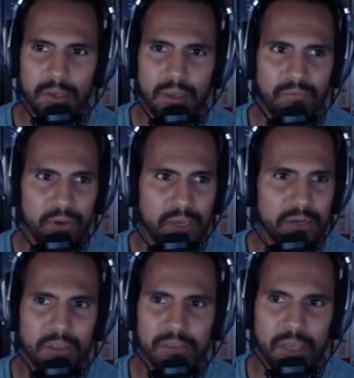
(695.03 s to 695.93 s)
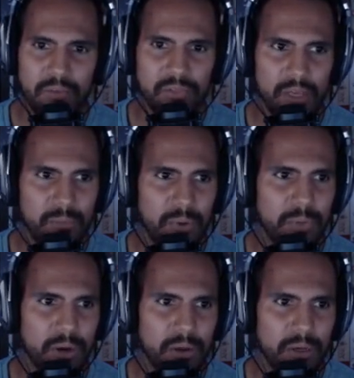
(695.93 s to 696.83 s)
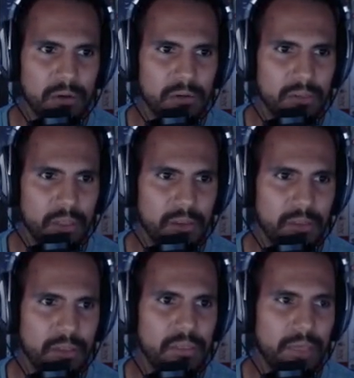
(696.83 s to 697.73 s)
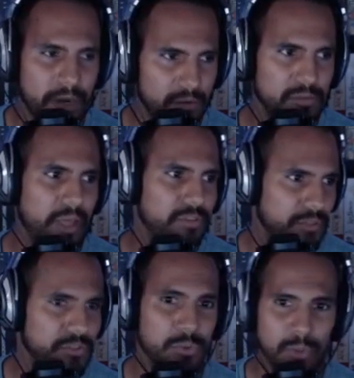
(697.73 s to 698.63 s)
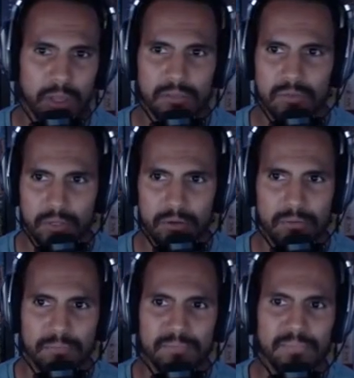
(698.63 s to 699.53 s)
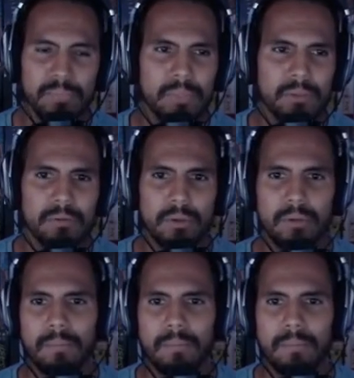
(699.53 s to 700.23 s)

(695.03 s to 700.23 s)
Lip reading: If I get another Cave Clan member out here, then that synergy will activate. Okay.